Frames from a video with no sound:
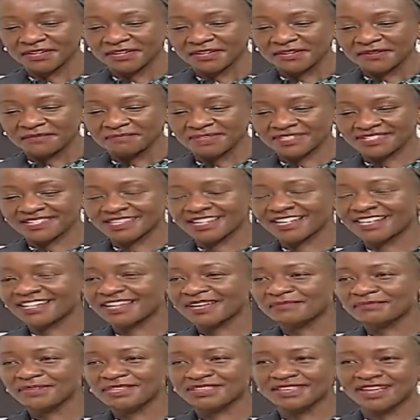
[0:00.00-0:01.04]

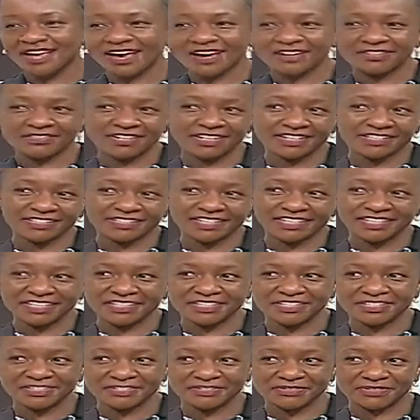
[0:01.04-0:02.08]
Basically, I'm in the agriculture
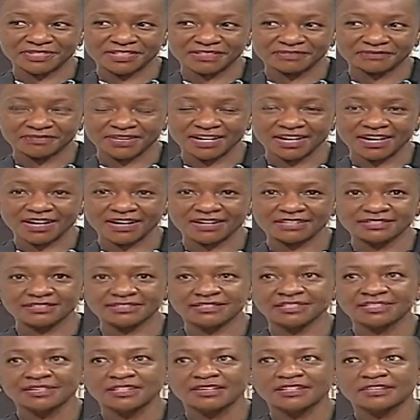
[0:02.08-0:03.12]
industry mm -hmm.
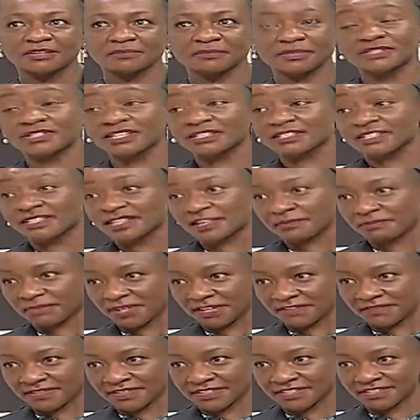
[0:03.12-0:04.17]
and representing the
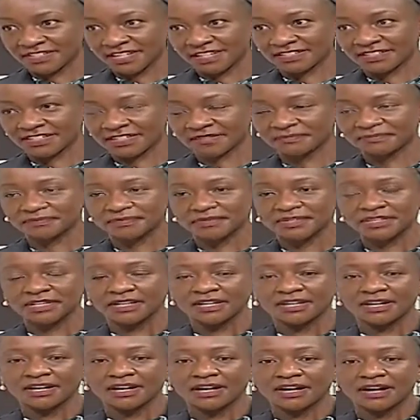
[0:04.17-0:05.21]
private sector.
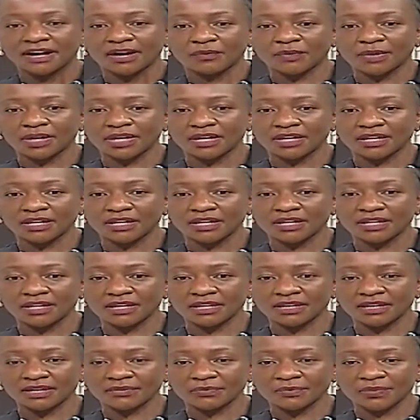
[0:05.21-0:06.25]

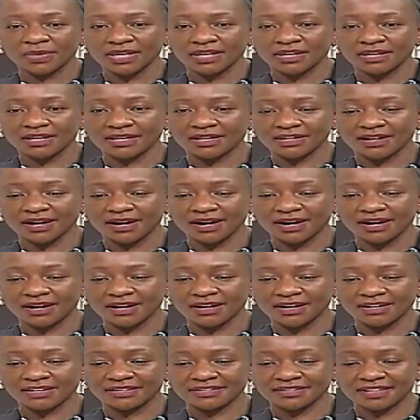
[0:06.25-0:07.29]
We, we
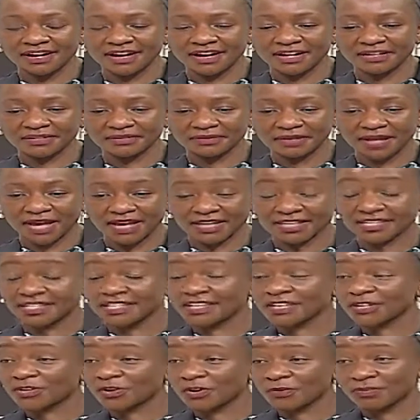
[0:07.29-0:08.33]
are uh, a
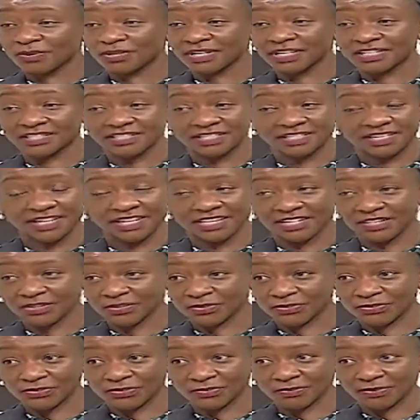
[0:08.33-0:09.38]
key component in any
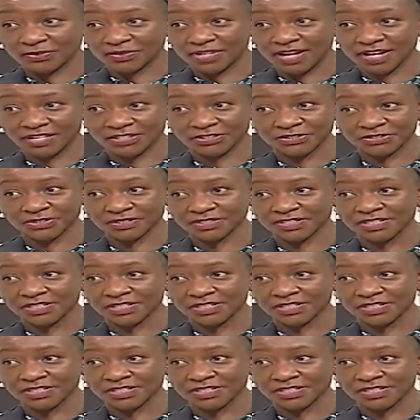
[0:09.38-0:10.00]
cost of production.